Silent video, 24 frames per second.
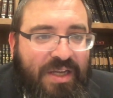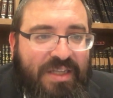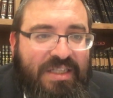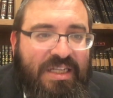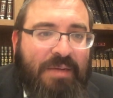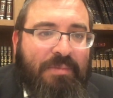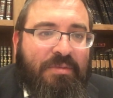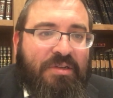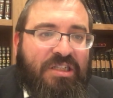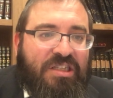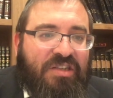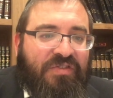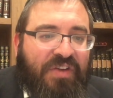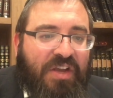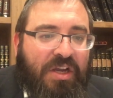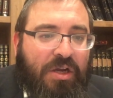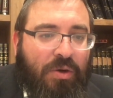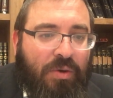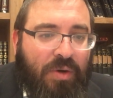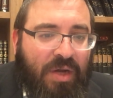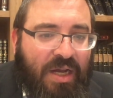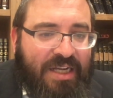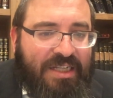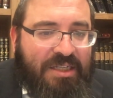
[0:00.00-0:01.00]
His name is
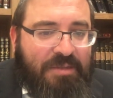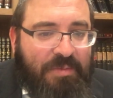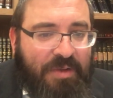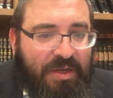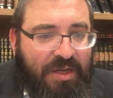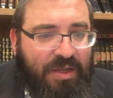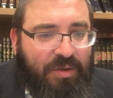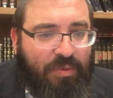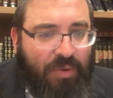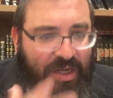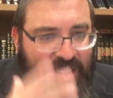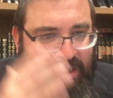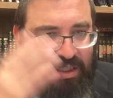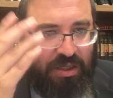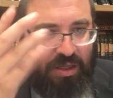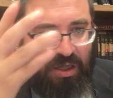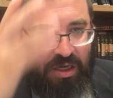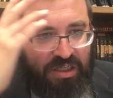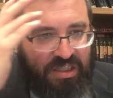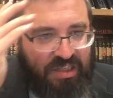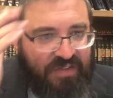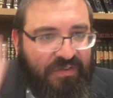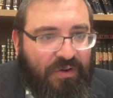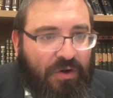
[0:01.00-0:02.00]
Tzvika Reisman. He writes a
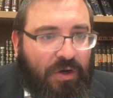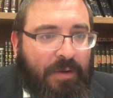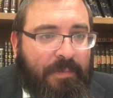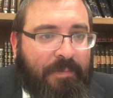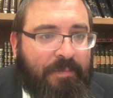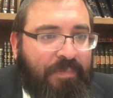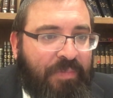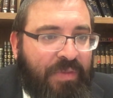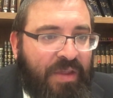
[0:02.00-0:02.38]
lot of svarim,